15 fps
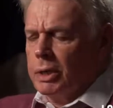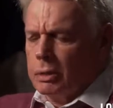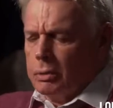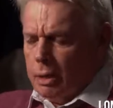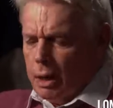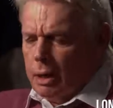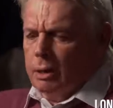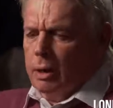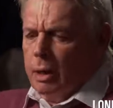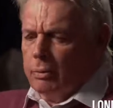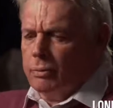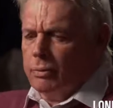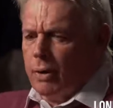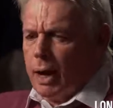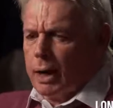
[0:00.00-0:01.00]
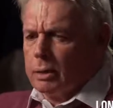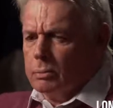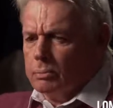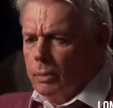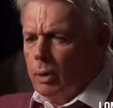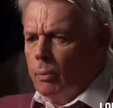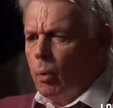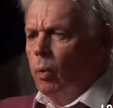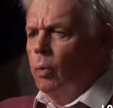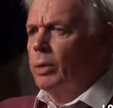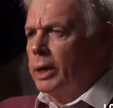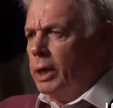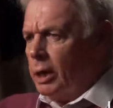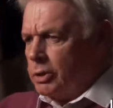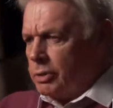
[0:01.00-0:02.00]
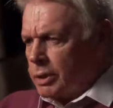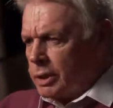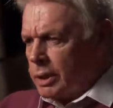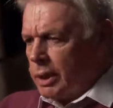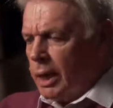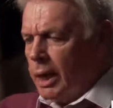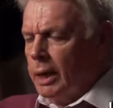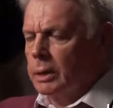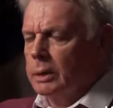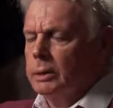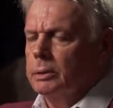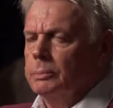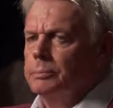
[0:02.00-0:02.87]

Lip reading: and in fact all the countries in the end,